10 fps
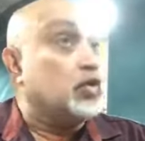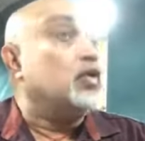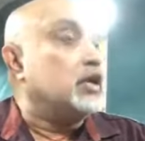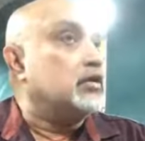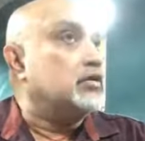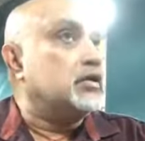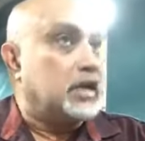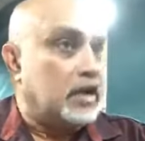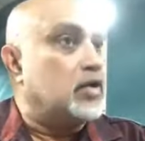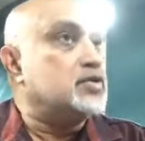It could
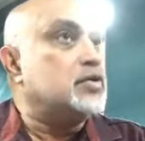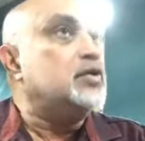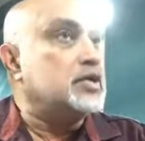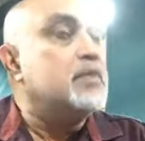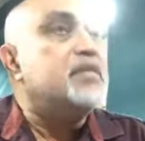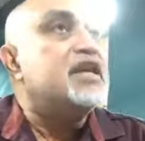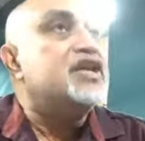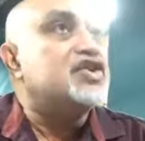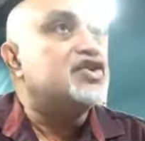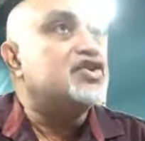also
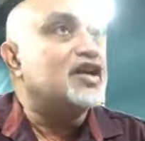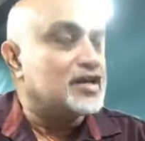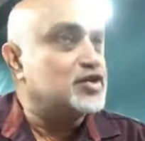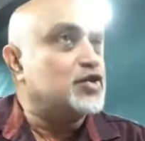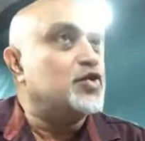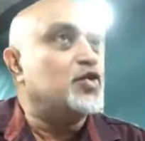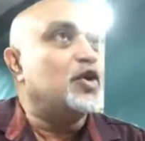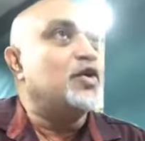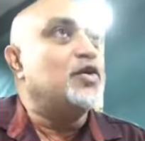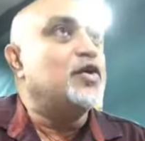diminish as you go
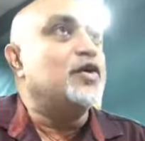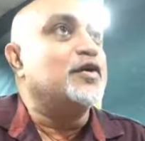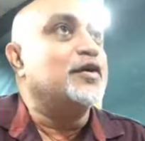along.